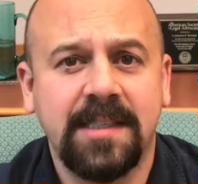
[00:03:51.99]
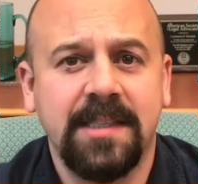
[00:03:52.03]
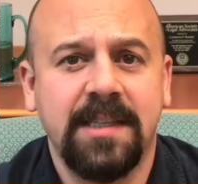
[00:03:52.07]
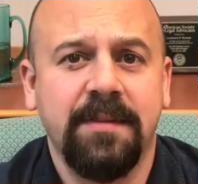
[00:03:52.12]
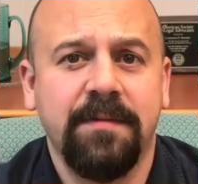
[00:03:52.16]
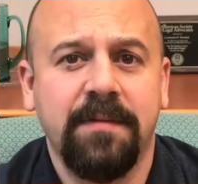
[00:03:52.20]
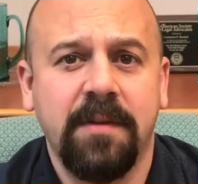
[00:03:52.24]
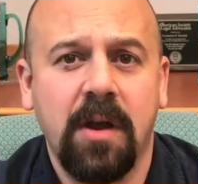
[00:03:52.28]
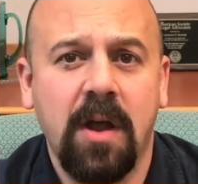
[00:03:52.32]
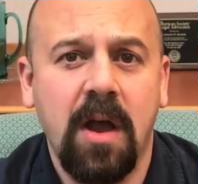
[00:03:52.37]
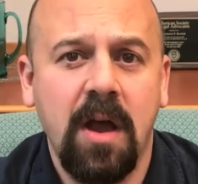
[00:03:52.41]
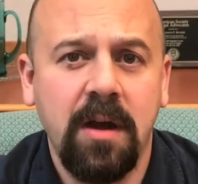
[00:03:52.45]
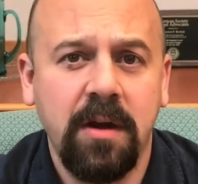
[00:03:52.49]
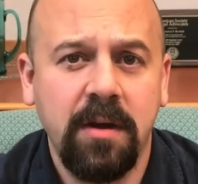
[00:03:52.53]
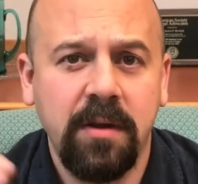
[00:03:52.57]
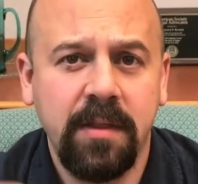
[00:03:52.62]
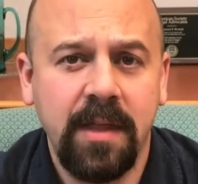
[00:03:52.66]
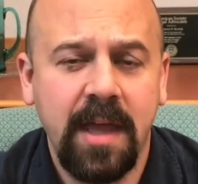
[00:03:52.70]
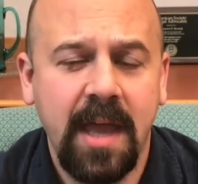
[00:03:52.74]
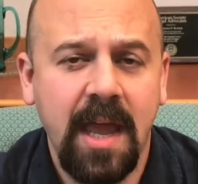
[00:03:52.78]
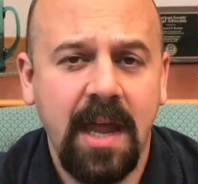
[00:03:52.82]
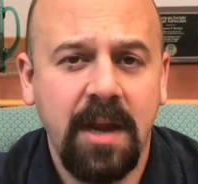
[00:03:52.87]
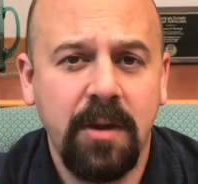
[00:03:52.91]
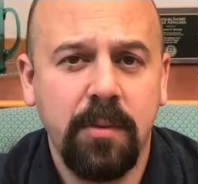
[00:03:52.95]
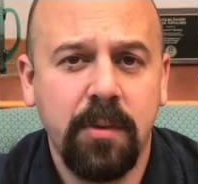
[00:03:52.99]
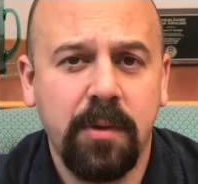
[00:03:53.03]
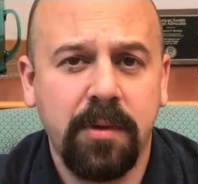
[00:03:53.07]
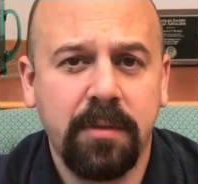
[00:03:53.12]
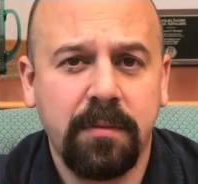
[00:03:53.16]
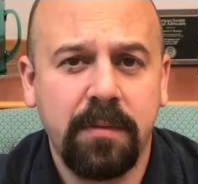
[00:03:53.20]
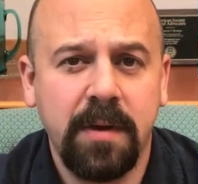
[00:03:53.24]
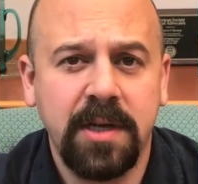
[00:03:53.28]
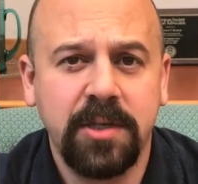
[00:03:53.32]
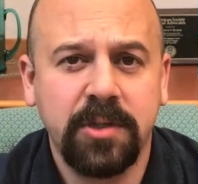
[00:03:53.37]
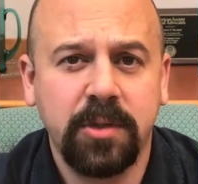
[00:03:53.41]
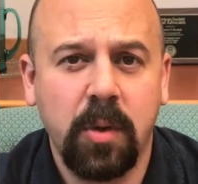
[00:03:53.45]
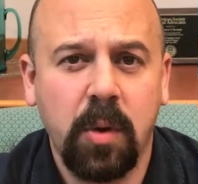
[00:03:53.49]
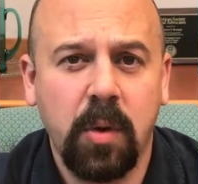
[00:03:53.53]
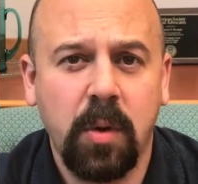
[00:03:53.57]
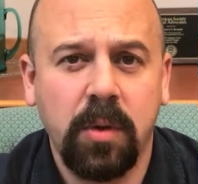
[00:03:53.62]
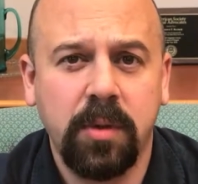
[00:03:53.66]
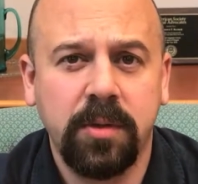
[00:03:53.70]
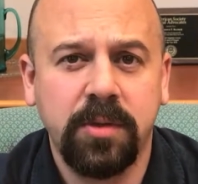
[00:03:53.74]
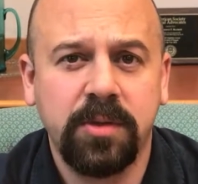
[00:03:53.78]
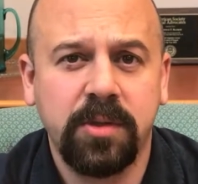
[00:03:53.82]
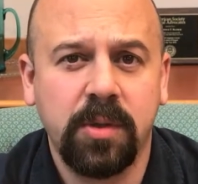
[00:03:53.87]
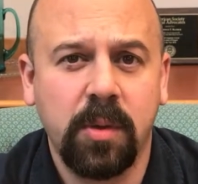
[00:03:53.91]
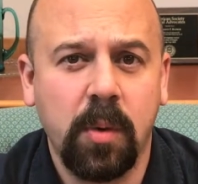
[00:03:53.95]
And if you're under the annual
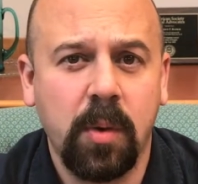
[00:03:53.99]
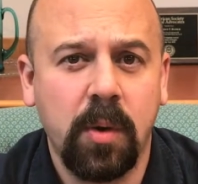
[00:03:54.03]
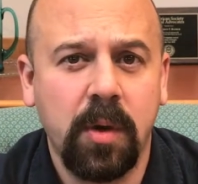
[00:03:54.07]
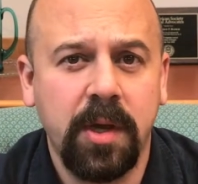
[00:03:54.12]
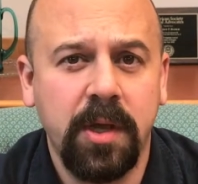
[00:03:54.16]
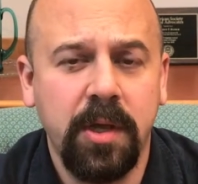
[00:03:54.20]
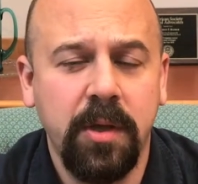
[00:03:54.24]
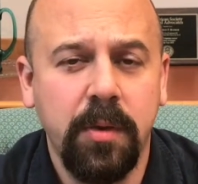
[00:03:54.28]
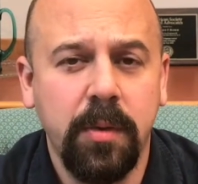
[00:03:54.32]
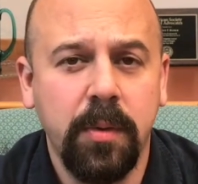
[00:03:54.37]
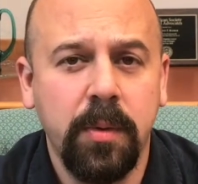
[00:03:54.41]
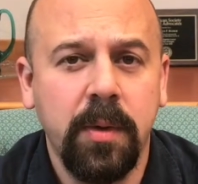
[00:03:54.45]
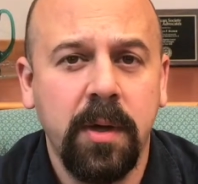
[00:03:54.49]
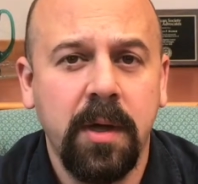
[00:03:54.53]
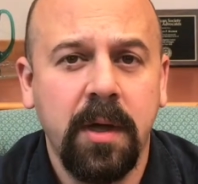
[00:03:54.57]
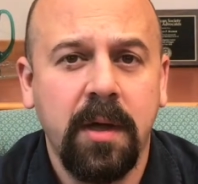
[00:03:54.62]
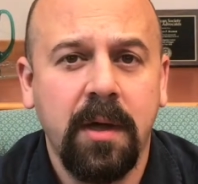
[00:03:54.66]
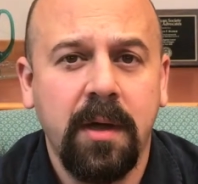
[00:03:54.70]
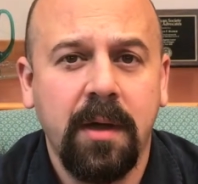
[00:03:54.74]
thresholds, or you